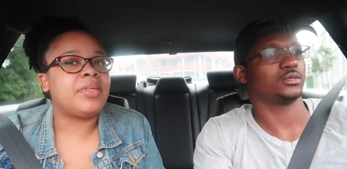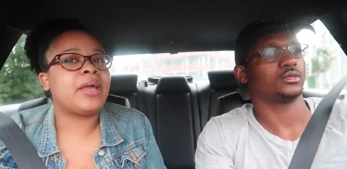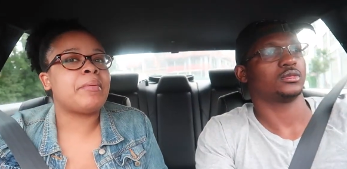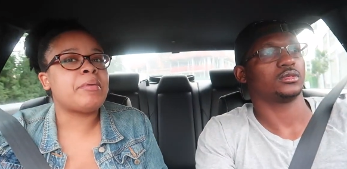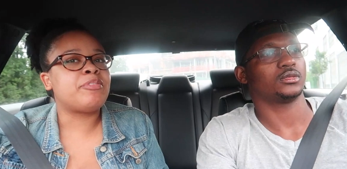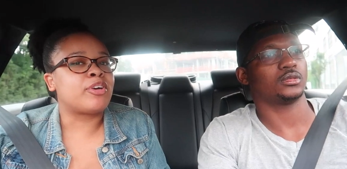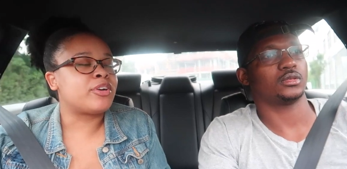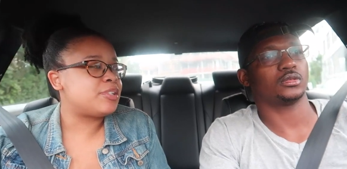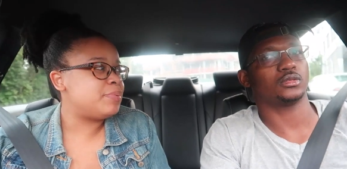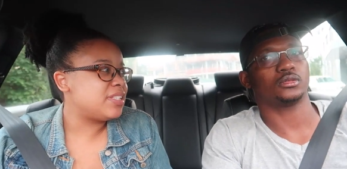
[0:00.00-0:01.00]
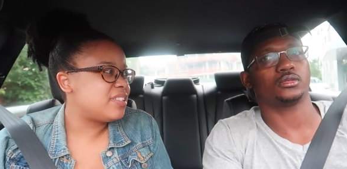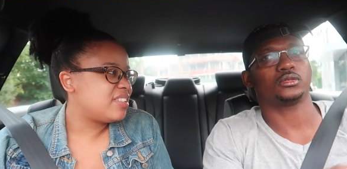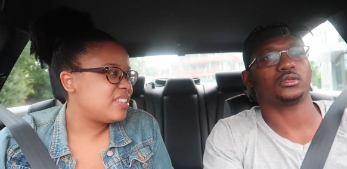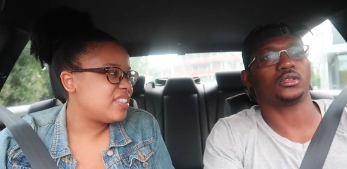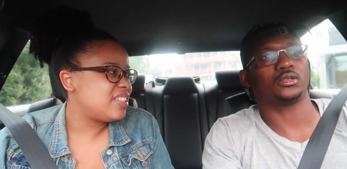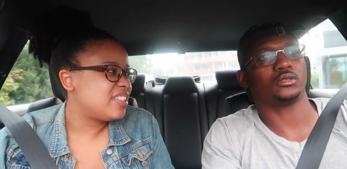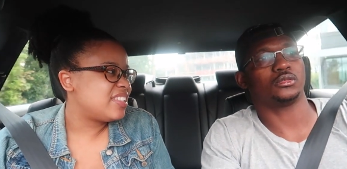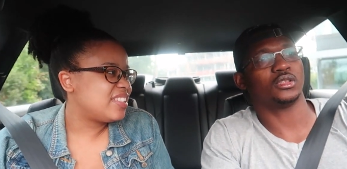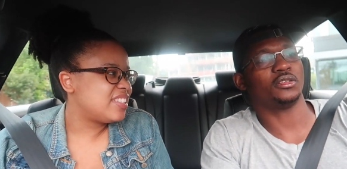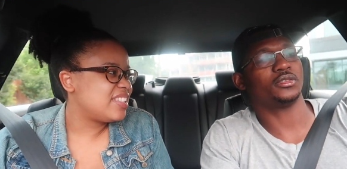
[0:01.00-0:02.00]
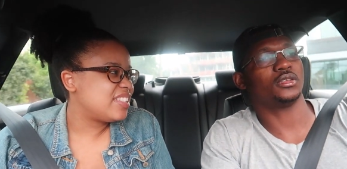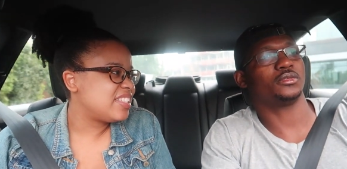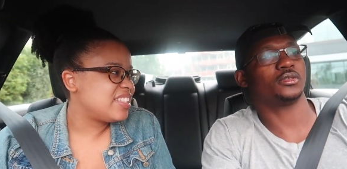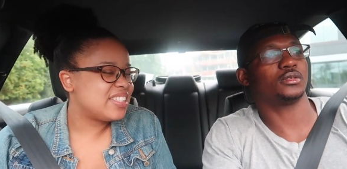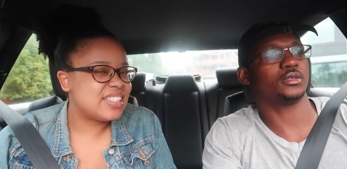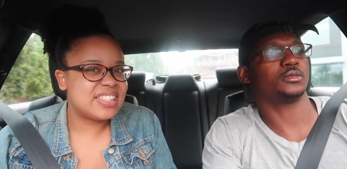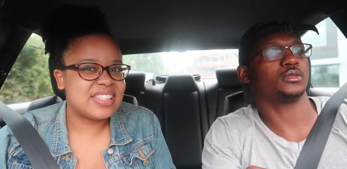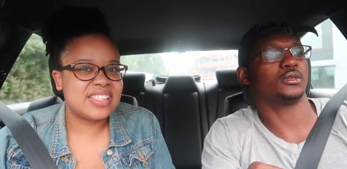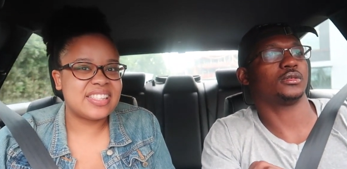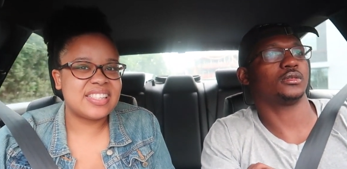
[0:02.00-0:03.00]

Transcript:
Speaker 1: I'm thinking maybe for Christmas.
Speaker 2: Yeah, definitely for Christmas though.